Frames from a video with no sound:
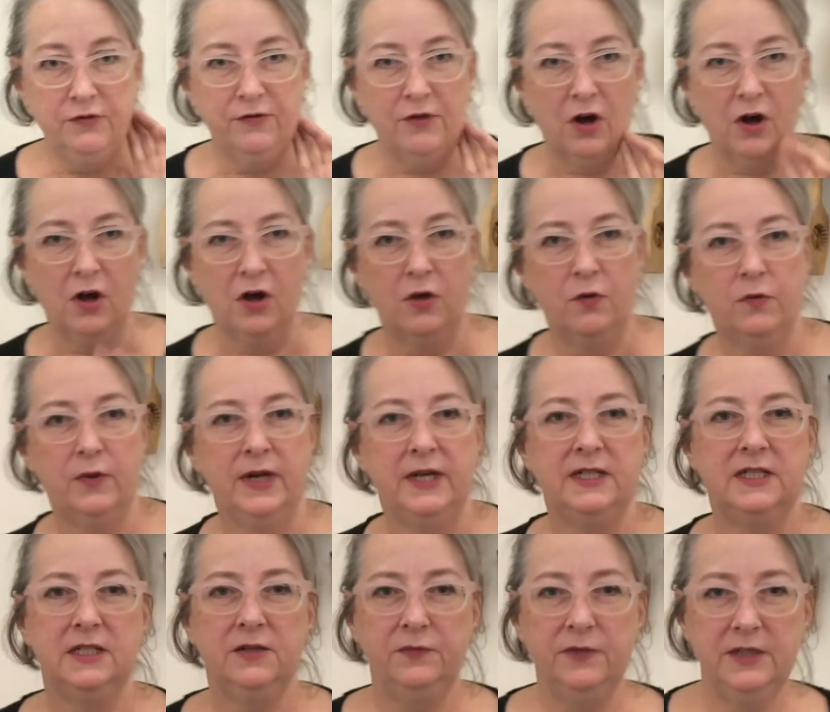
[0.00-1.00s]
of all, what I
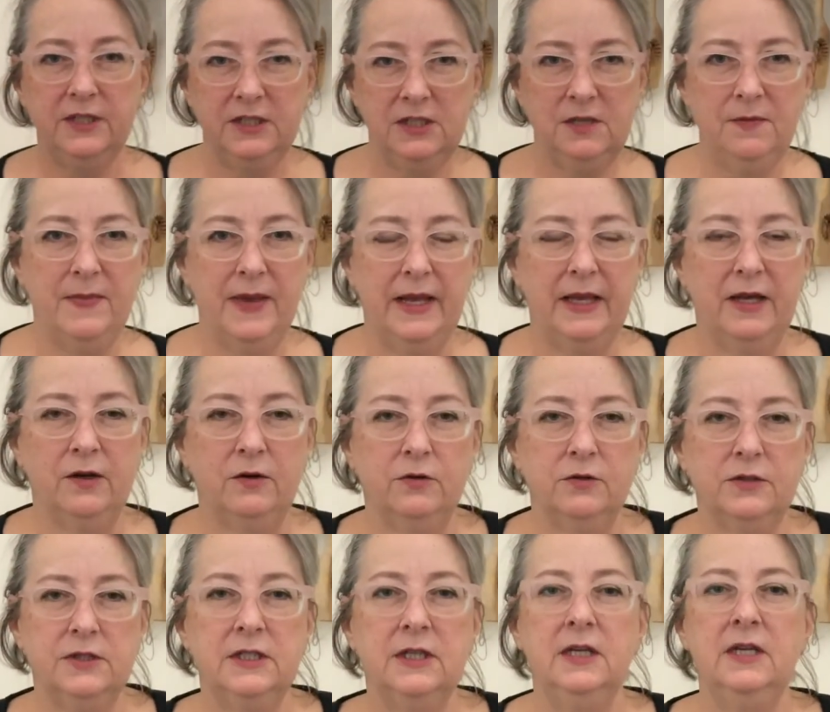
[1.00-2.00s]
did with the
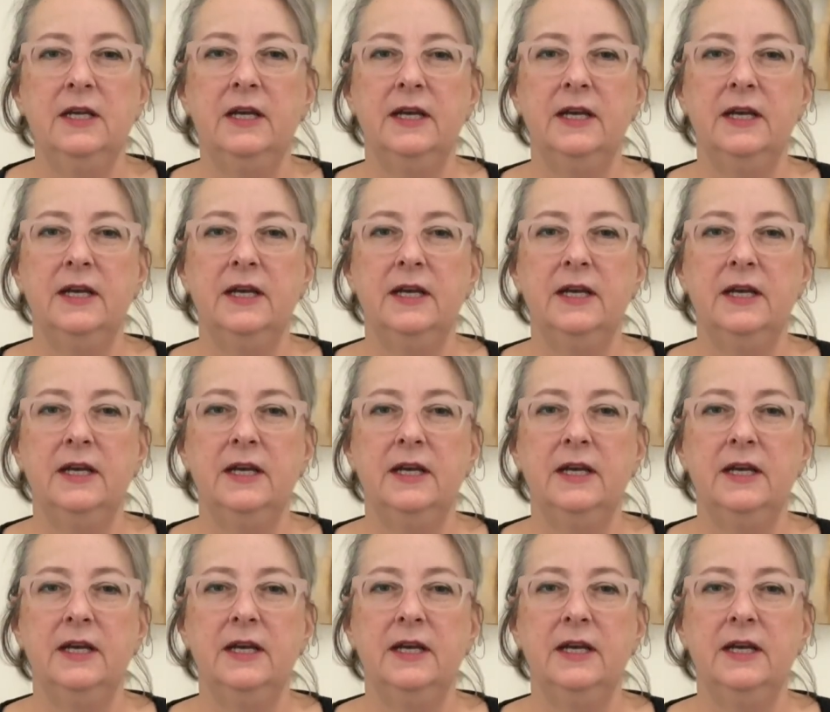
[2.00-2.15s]
tomatoes